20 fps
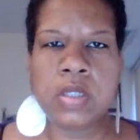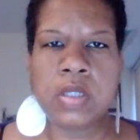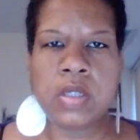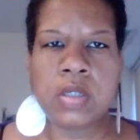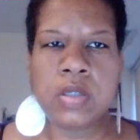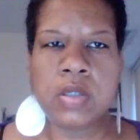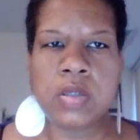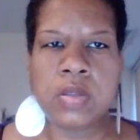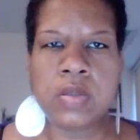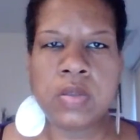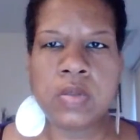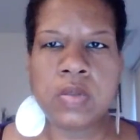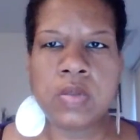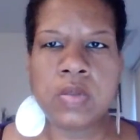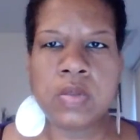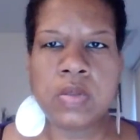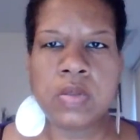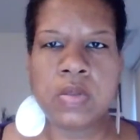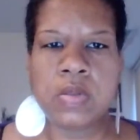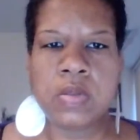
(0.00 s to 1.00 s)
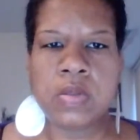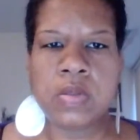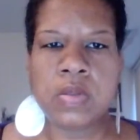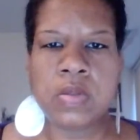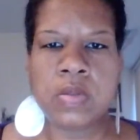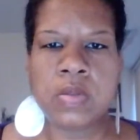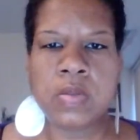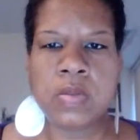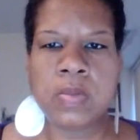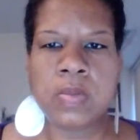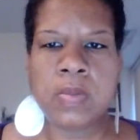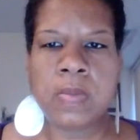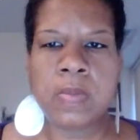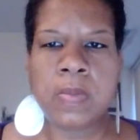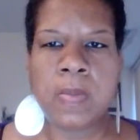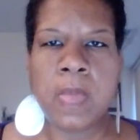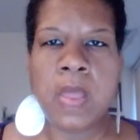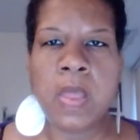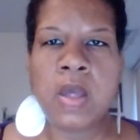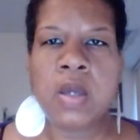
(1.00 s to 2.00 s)
Anything else?
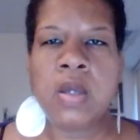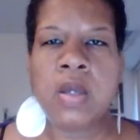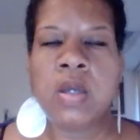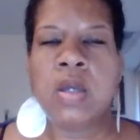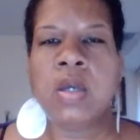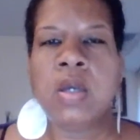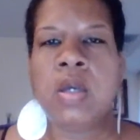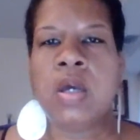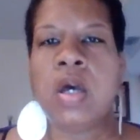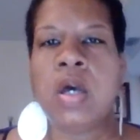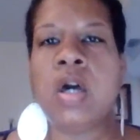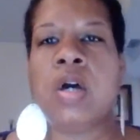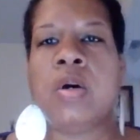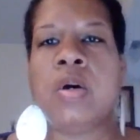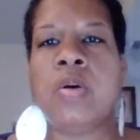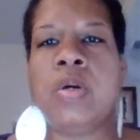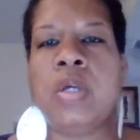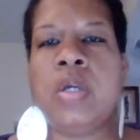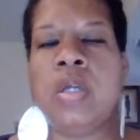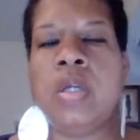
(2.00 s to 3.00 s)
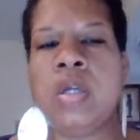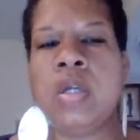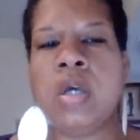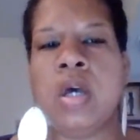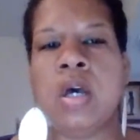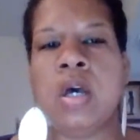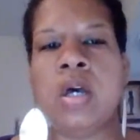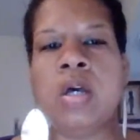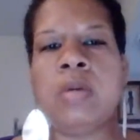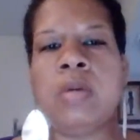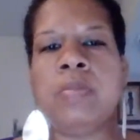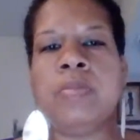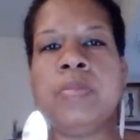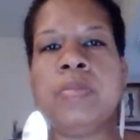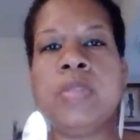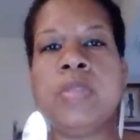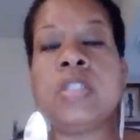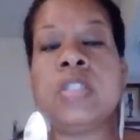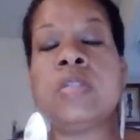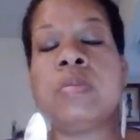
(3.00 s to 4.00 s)

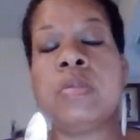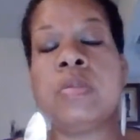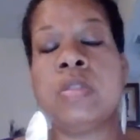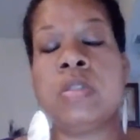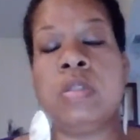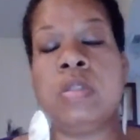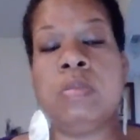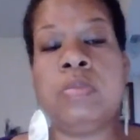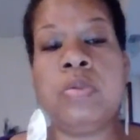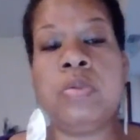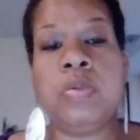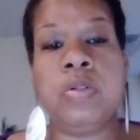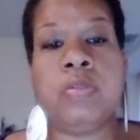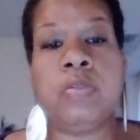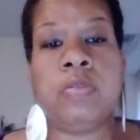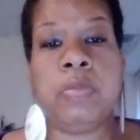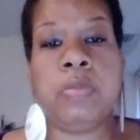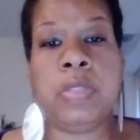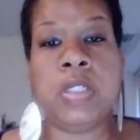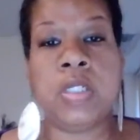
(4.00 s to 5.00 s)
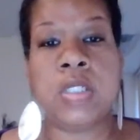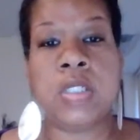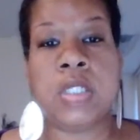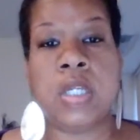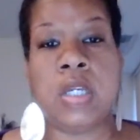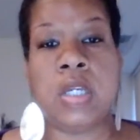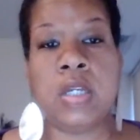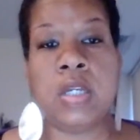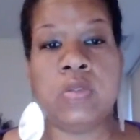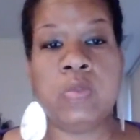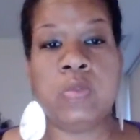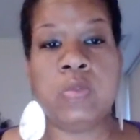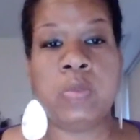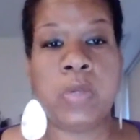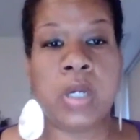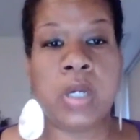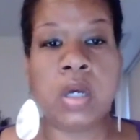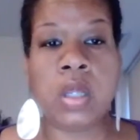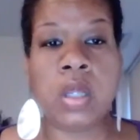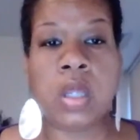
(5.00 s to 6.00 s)
Oh, this was important for me to say
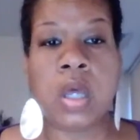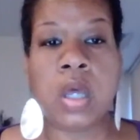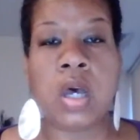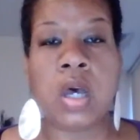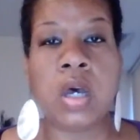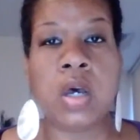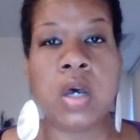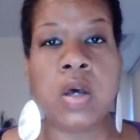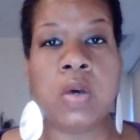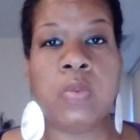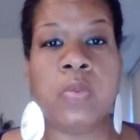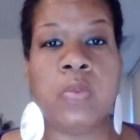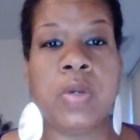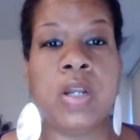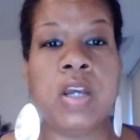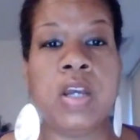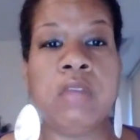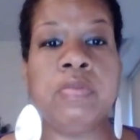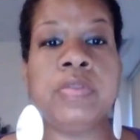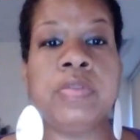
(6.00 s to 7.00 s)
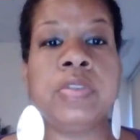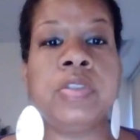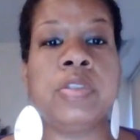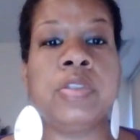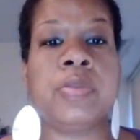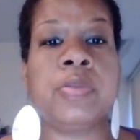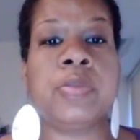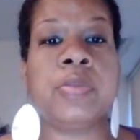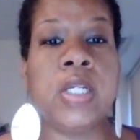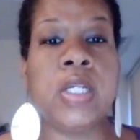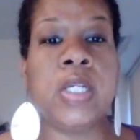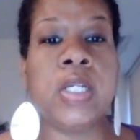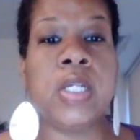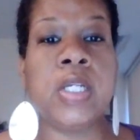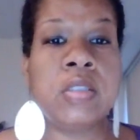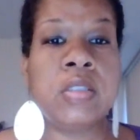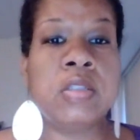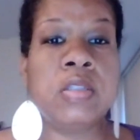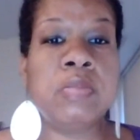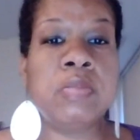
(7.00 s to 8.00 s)
as well. Whatever
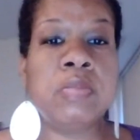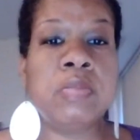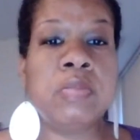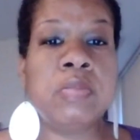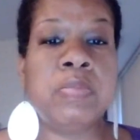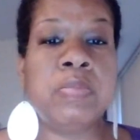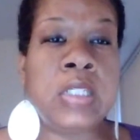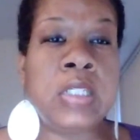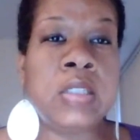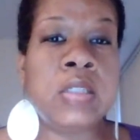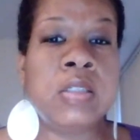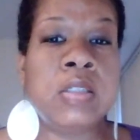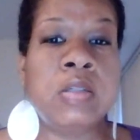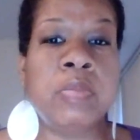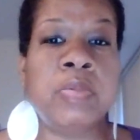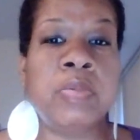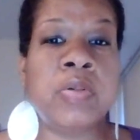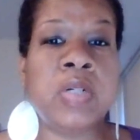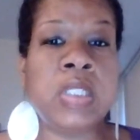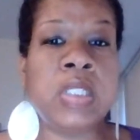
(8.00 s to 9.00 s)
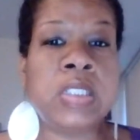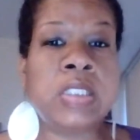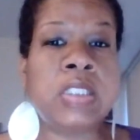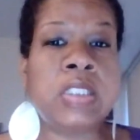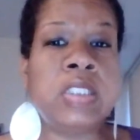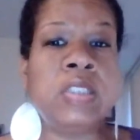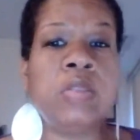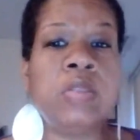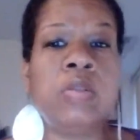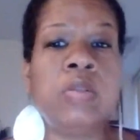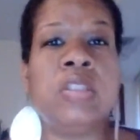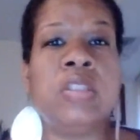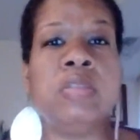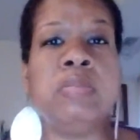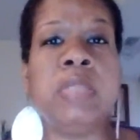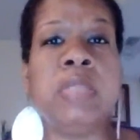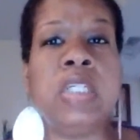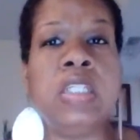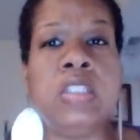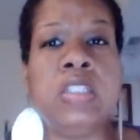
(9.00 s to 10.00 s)
drains, depletes, depresses, or
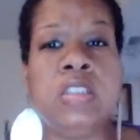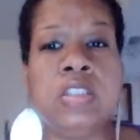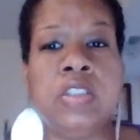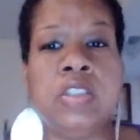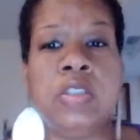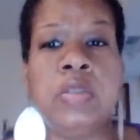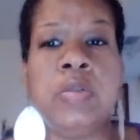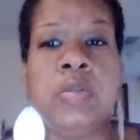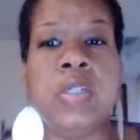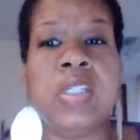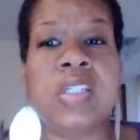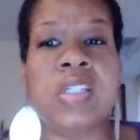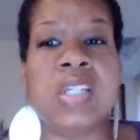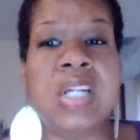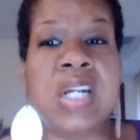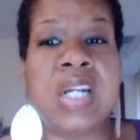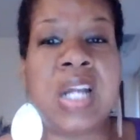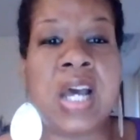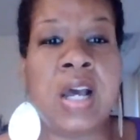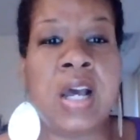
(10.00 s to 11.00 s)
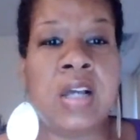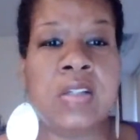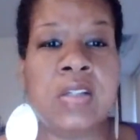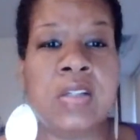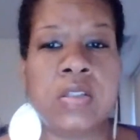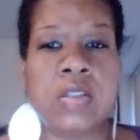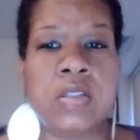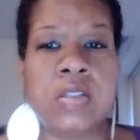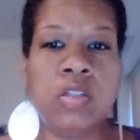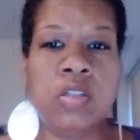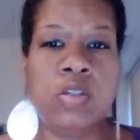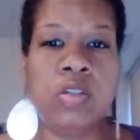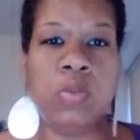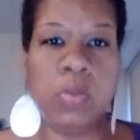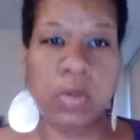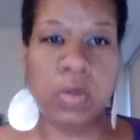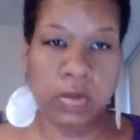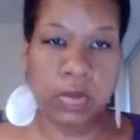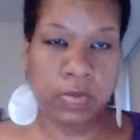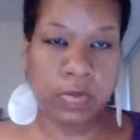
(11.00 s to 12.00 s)
demeans you is not good
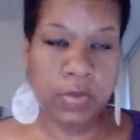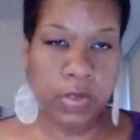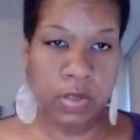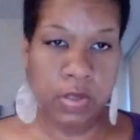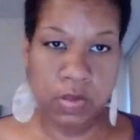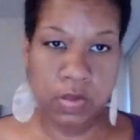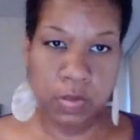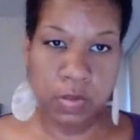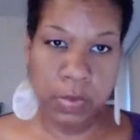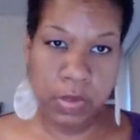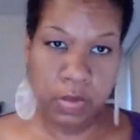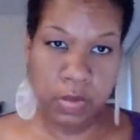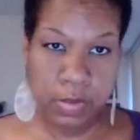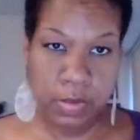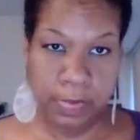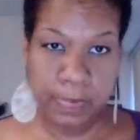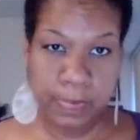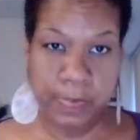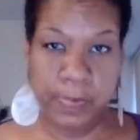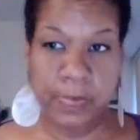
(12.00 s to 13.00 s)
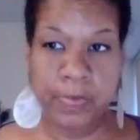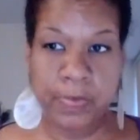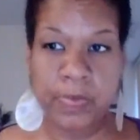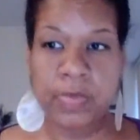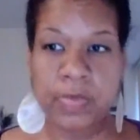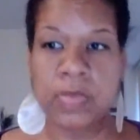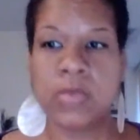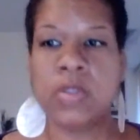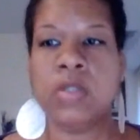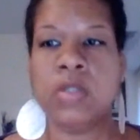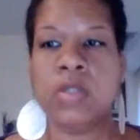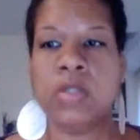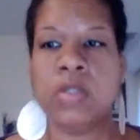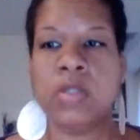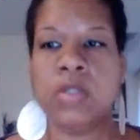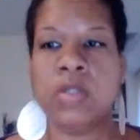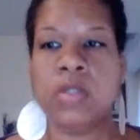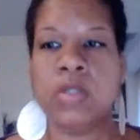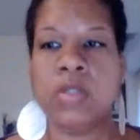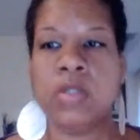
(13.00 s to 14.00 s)
work for your spirit.
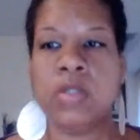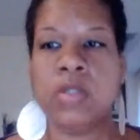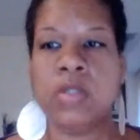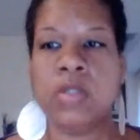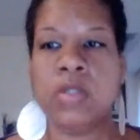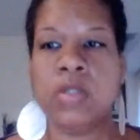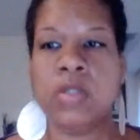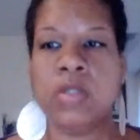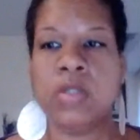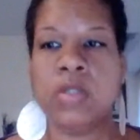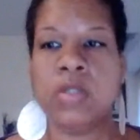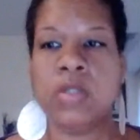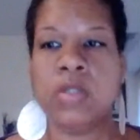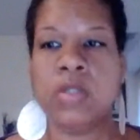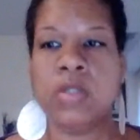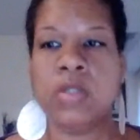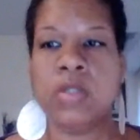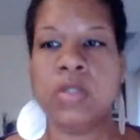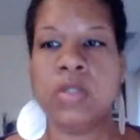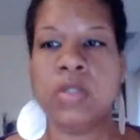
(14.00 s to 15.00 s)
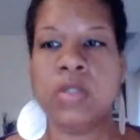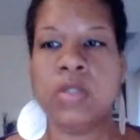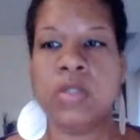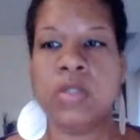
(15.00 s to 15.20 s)
I'm going to say that again.